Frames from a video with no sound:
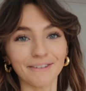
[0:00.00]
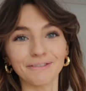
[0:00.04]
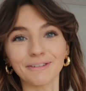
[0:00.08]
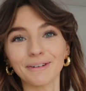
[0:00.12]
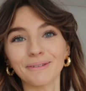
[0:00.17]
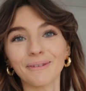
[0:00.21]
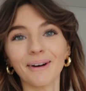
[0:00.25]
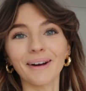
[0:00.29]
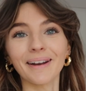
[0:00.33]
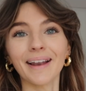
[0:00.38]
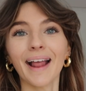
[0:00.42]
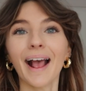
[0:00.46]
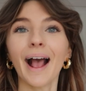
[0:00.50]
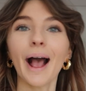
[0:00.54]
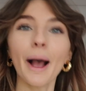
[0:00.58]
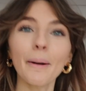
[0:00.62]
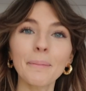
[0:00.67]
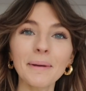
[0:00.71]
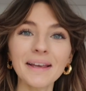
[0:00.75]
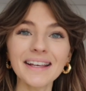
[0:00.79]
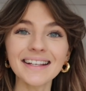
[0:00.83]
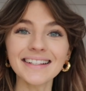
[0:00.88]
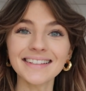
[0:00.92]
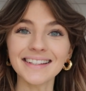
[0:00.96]
everyone.
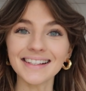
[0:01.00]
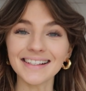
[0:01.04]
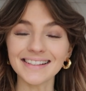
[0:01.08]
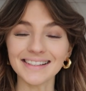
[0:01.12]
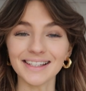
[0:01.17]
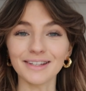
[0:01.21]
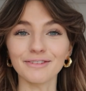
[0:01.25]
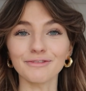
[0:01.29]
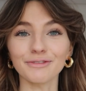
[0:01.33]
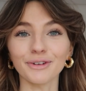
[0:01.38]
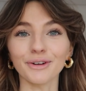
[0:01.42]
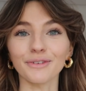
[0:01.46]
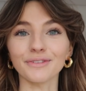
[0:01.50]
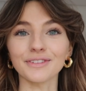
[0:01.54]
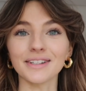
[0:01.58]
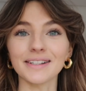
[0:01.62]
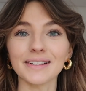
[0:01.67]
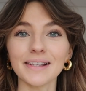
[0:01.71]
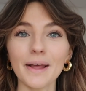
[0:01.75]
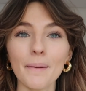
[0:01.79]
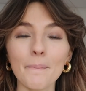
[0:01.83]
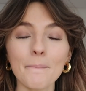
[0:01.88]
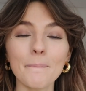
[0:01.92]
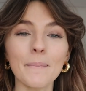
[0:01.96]
Happy 16th of
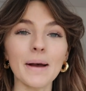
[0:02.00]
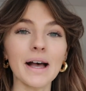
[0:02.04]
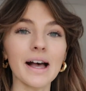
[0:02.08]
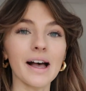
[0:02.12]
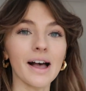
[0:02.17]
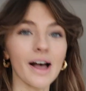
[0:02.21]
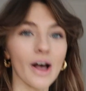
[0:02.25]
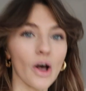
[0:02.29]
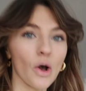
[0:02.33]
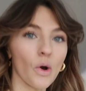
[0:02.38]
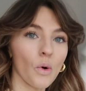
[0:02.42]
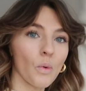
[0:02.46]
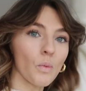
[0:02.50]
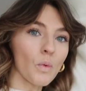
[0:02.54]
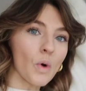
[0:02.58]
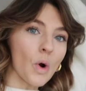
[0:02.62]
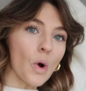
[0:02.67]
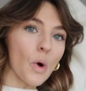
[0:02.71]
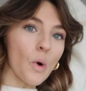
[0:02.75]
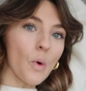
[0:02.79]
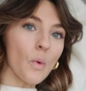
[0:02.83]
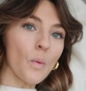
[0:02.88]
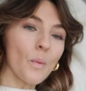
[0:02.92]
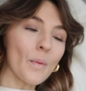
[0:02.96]
December.
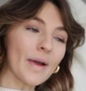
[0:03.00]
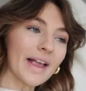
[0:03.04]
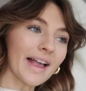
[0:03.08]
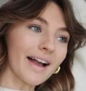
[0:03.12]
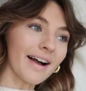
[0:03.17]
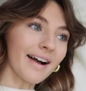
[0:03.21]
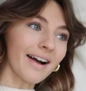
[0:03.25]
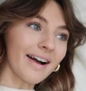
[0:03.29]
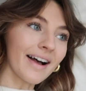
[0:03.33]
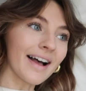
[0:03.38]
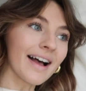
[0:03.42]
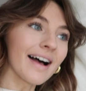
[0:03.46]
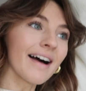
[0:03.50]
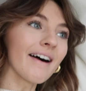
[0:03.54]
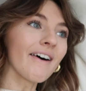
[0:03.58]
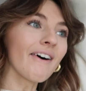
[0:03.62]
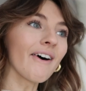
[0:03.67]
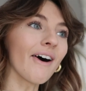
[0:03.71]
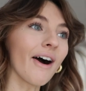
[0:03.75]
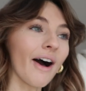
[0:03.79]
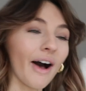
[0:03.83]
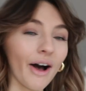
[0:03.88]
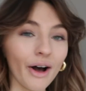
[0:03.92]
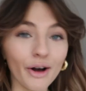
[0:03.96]
Woo! We are
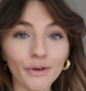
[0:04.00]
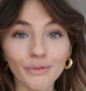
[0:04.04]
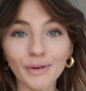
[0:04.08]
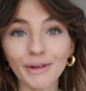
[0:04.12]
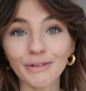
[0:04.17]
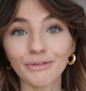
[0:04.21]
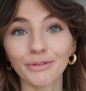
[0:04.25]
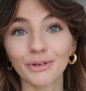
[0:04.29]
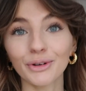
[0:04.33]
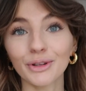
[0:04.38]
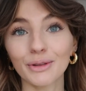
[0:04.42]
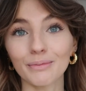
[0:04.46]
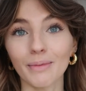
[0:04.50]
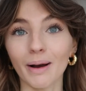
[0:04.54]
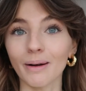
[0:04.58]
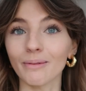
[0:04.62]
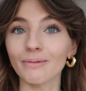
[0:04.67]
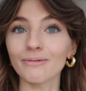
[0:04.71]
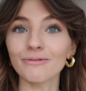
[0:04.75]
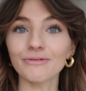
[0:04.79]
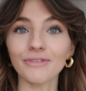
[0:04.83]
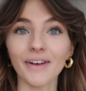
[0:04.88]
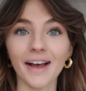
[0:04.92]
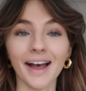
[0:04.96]
halfway through the
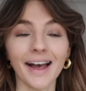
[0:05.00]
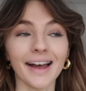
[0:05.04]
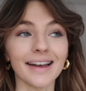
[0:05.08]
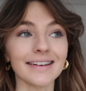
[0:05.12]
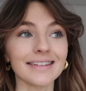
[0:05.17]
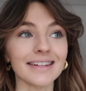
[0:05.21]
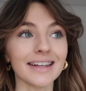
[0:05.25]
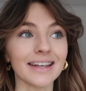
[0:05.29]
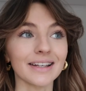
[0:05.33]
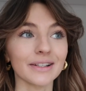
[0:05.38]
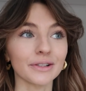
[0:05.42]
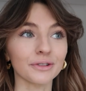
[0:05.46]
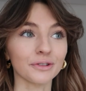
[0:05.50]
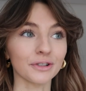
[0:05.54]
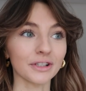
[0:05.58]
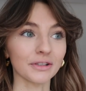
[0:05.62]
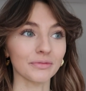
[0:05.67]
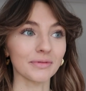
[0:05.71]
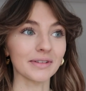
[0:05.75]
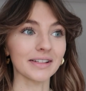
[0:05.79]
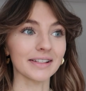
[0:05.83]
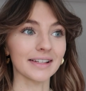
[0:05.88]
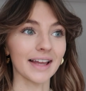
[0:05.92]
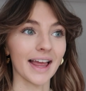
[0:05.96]
month and it's
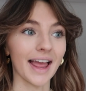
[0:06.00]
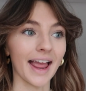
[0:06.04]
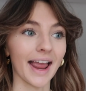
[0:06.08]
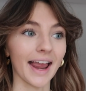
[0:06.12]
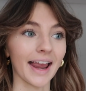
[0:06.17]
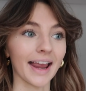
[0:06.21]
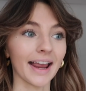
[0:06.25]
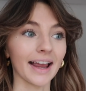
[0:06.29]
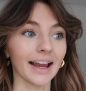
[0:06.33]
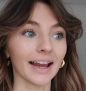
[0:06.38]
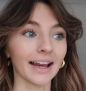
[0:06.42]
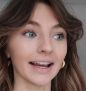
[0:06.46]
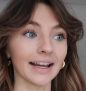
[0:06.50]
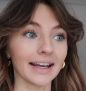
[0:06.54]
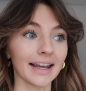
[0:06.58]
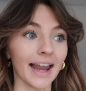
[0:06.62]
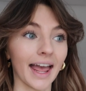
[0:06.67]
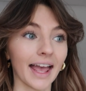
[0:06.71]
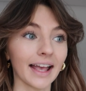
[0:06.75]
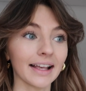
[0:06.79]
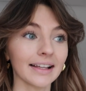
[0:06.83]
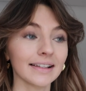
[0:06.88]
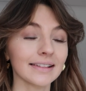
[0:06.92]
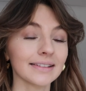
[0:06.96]
Christmas Day
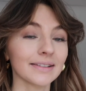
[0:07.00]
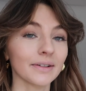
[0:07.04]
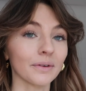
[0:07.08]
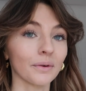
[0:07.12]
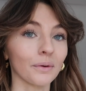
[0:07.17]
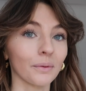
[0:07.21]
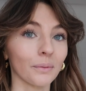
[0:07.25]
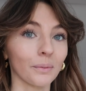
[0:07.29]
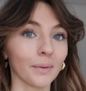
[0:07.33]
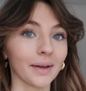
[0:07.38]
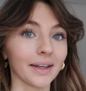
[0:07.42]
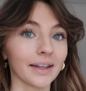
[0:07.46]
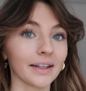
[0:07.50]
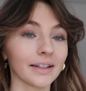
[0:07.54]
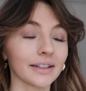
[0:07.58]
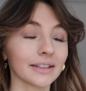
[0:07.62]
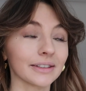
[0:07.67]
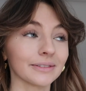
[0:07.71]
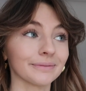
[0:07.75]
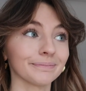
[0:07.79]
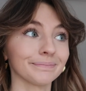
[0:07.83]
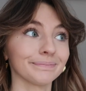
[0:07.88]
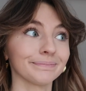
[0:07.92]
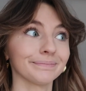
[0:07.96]
next
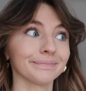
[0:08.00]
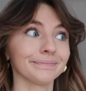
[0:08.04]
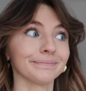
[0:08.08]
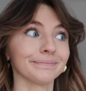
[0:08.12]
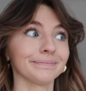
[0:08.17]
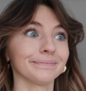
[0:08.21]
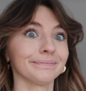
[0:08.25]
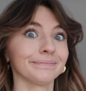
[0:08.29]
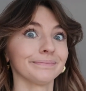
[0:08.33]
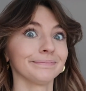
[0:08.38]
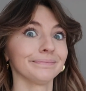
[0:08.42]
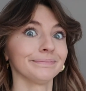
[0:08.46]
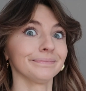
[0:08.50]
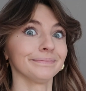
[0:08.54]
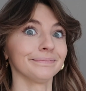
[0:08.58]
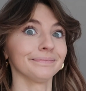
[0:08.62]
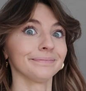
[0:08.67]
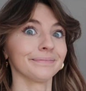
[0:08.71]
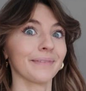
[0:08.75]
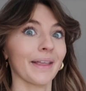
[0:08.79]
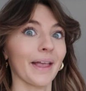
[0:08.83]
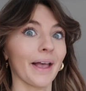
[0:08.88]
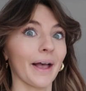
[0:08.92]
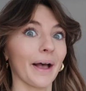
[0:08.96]
week.
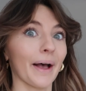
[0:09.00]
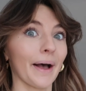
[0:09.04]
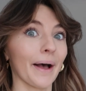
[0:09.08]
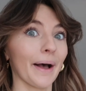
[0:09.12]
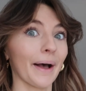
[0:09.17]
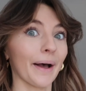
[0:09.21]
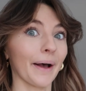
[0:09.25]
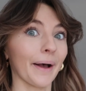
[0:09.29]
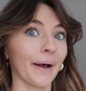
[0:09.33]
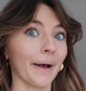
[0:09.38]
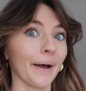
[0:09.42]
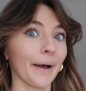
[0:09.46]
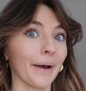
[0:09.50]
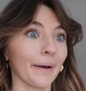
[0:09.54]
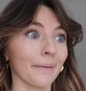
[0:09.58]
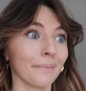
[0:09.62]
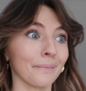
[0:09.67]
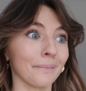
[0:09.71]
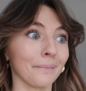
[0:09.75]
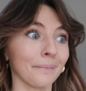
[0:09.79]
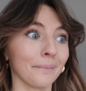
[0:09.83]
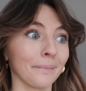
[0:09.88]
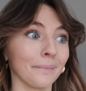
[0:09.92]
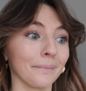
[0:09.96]

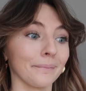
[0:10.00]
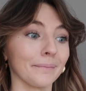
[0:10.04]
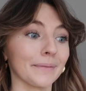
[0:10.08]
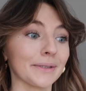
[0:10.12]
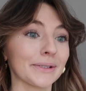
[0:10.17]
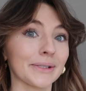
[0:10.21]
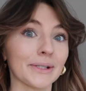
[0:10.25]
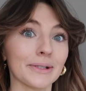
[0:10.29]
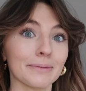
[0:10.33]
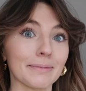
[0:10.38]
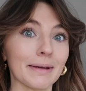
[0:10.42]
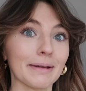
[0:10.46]
Excuse